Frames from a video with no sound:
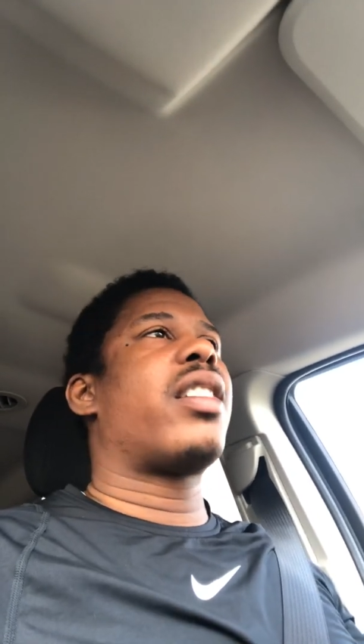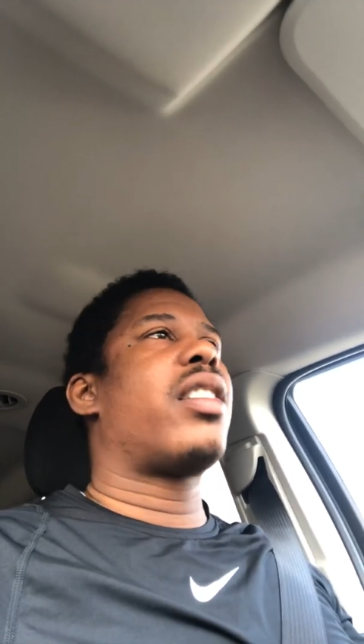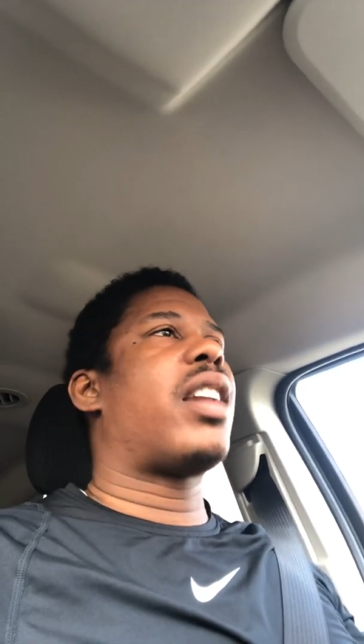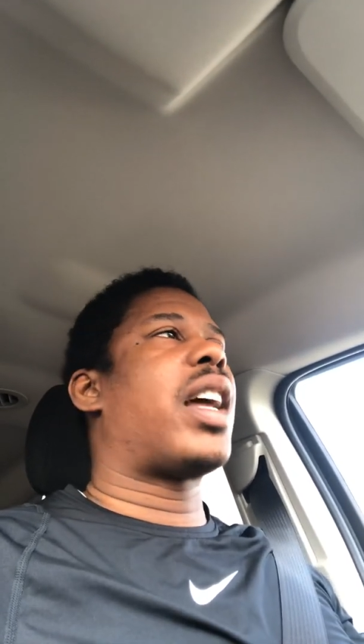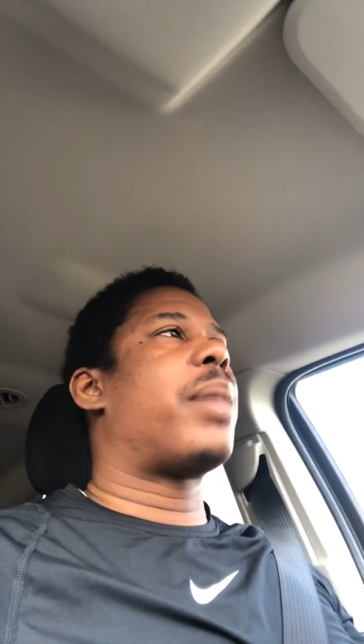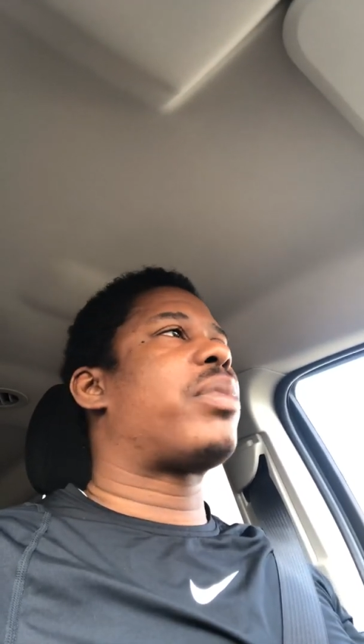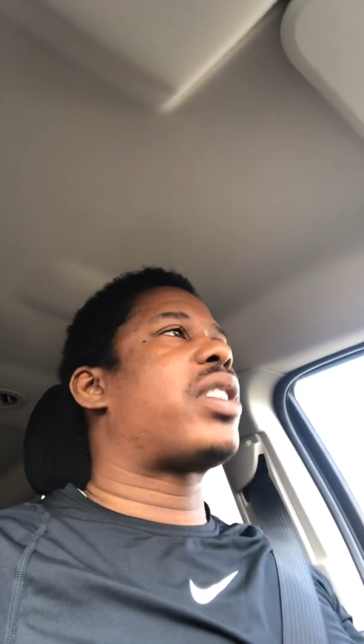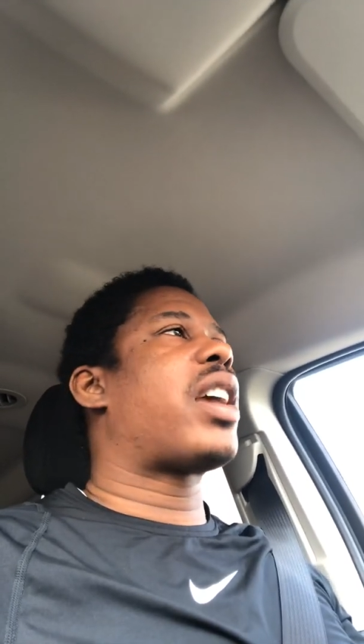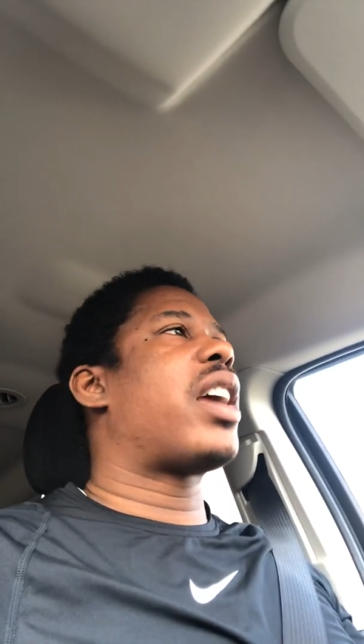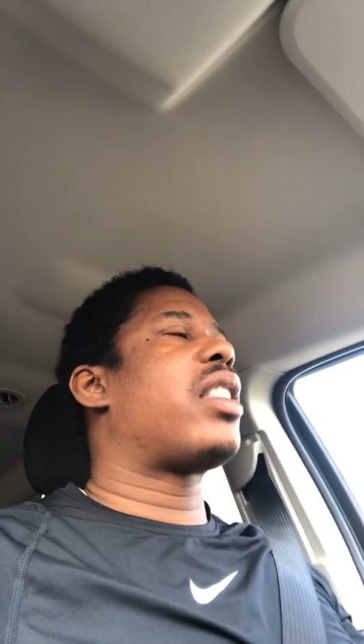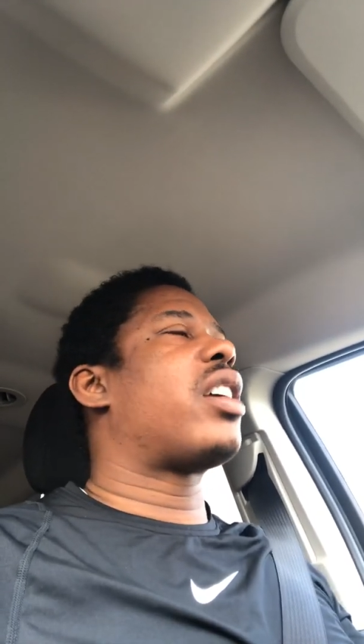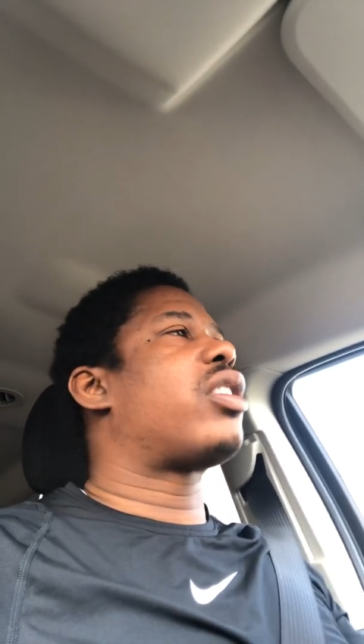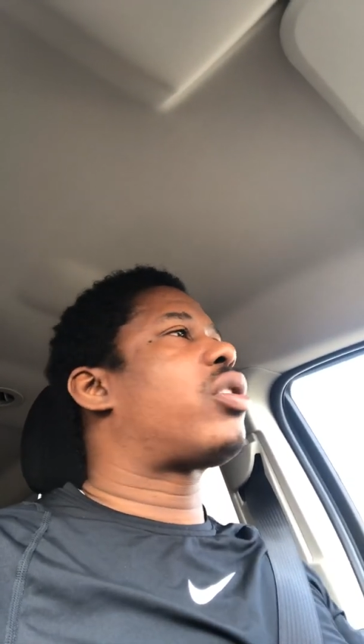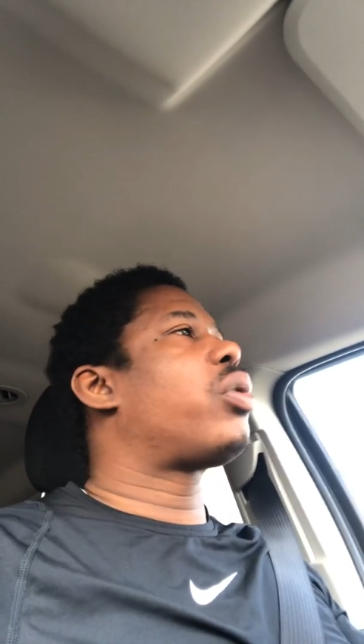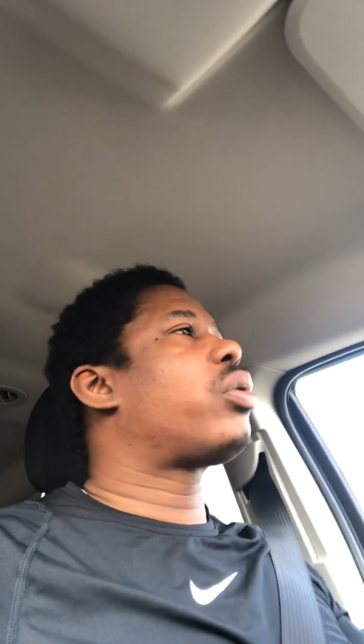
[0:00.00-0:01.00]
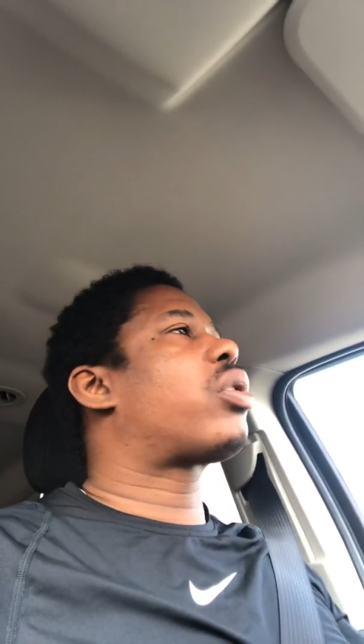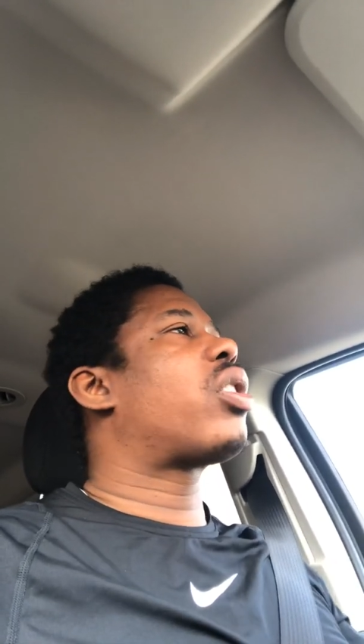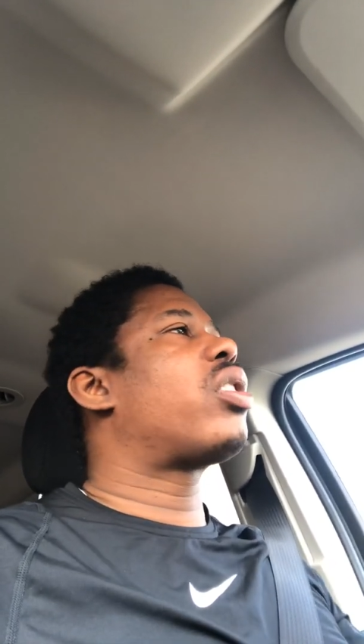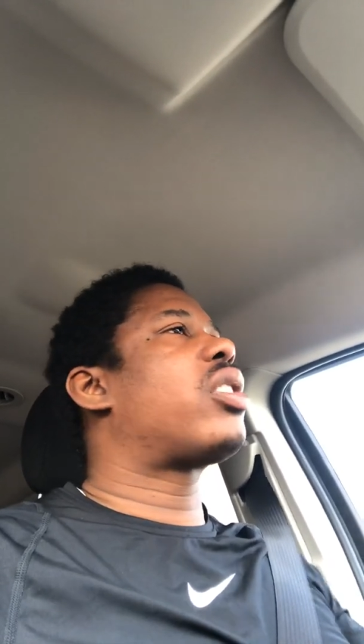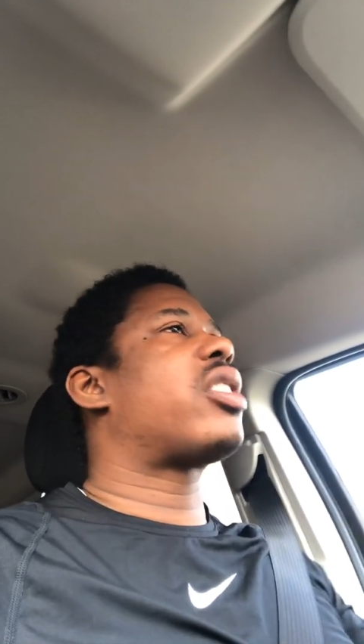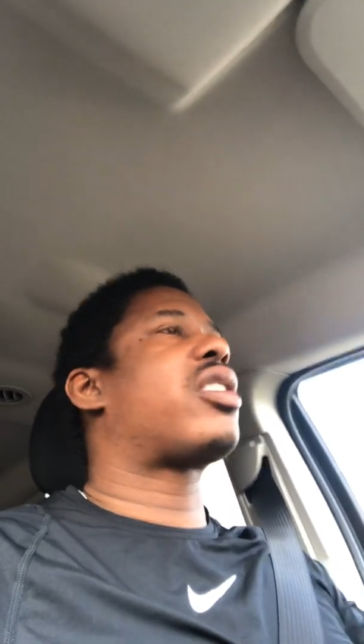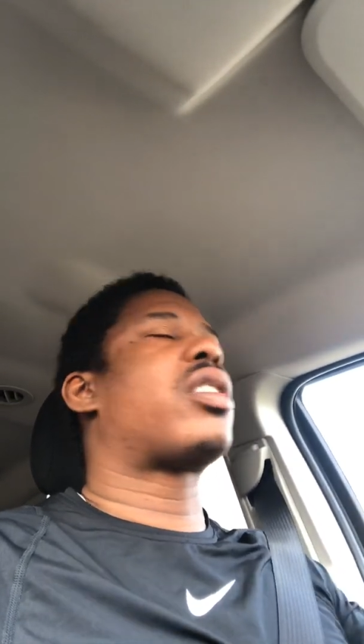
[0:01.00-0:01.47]
You know what I'm saying? That 2/3,
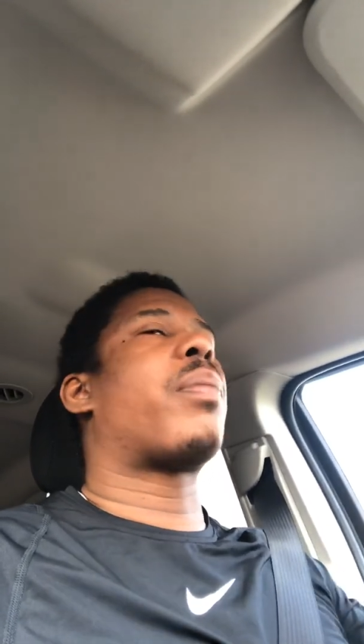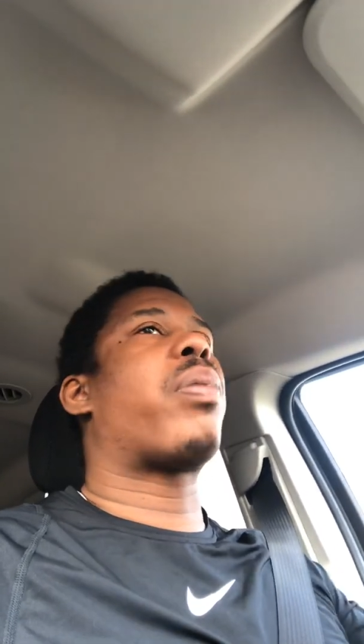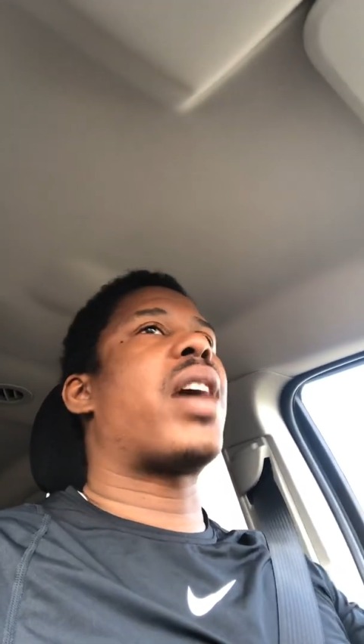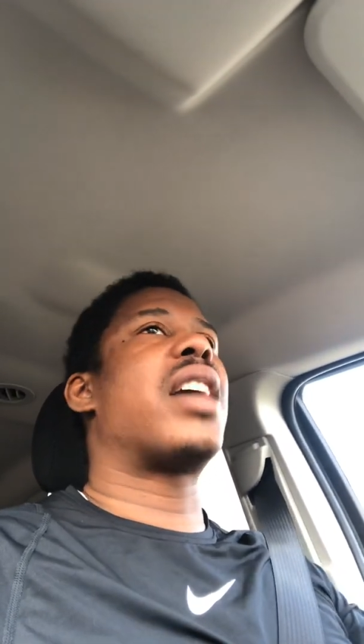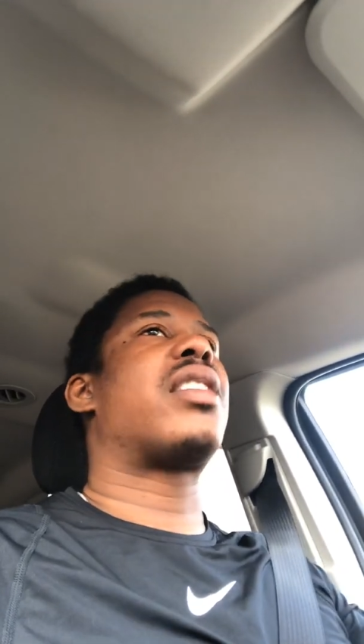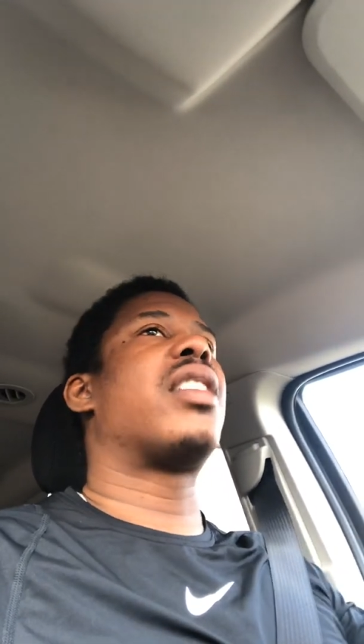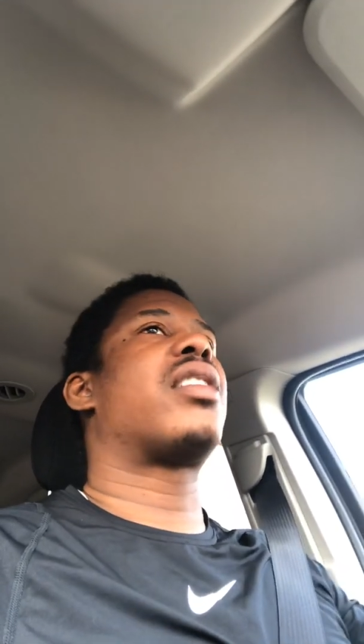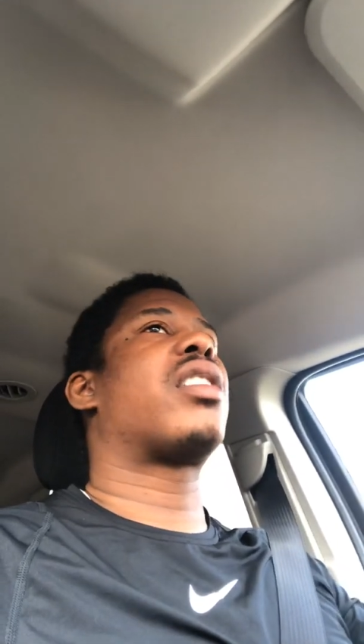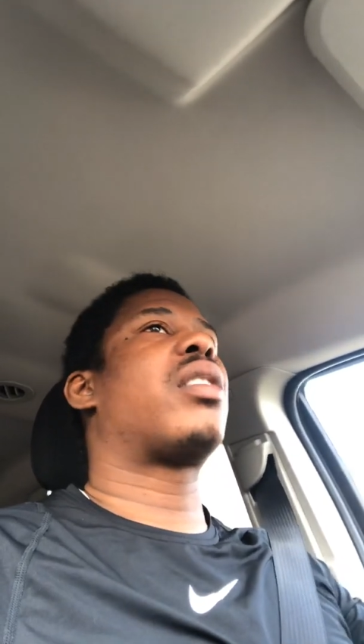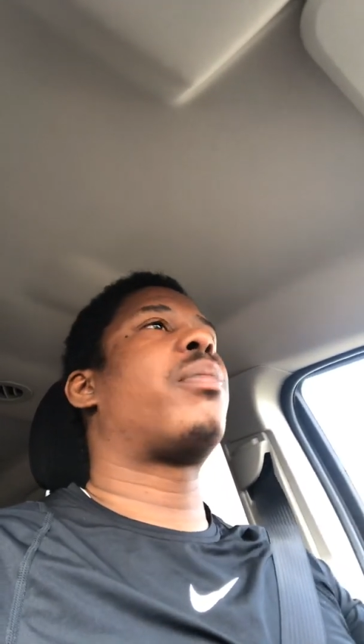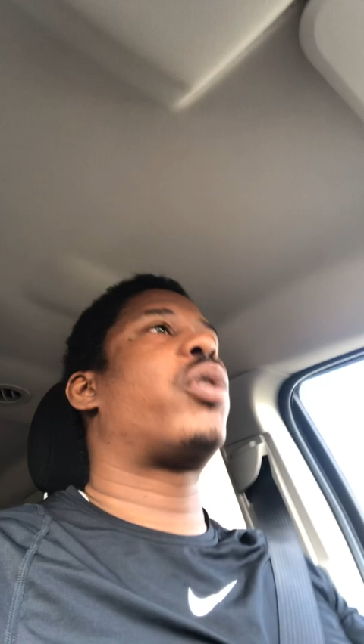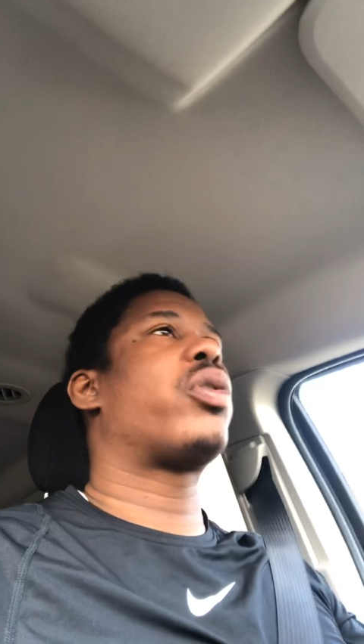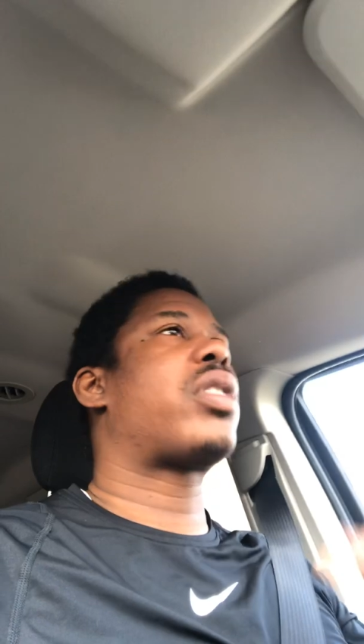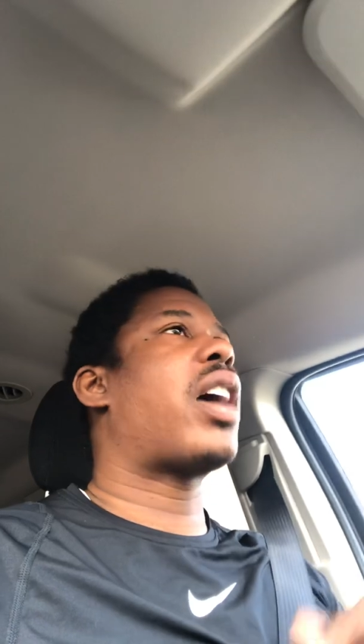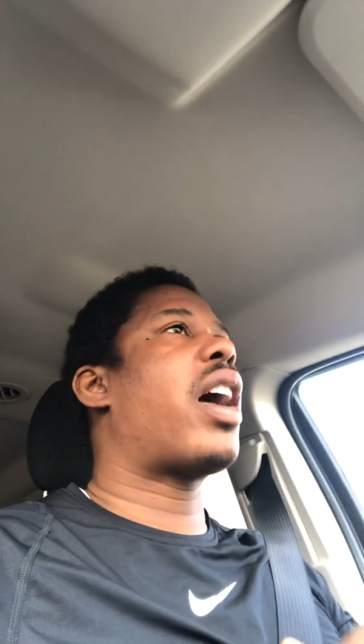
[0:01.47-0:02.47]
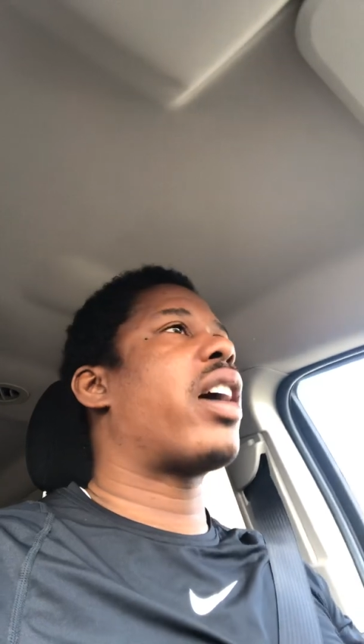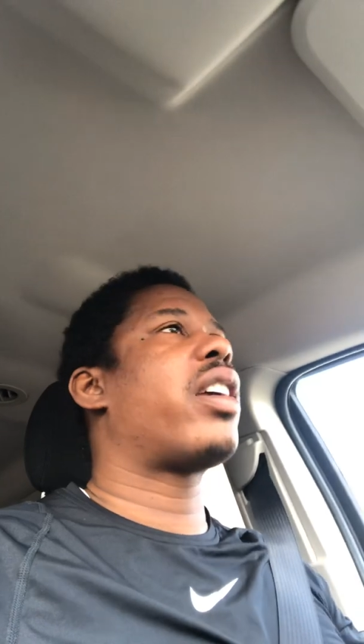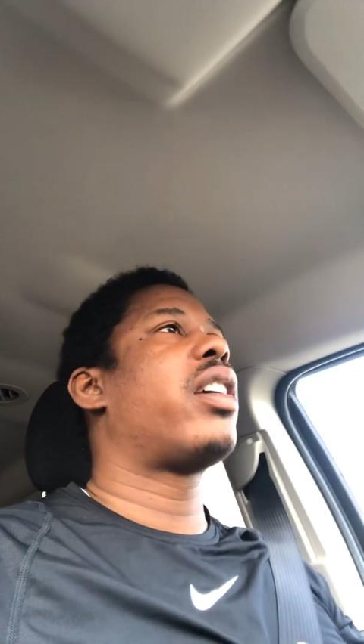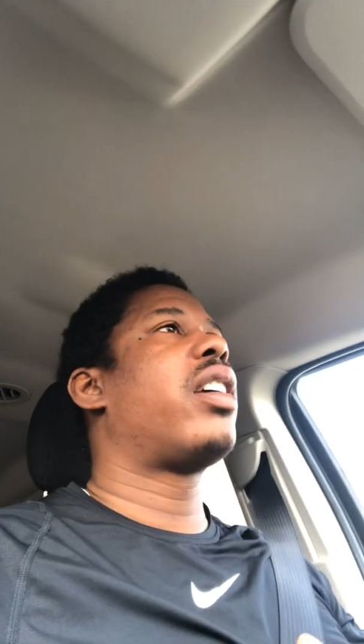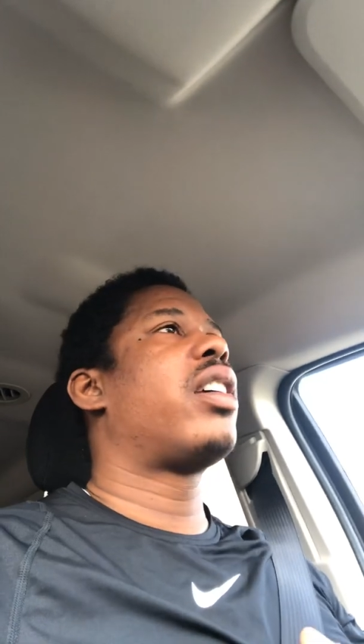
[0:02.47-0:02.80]
this is the process of the Most High.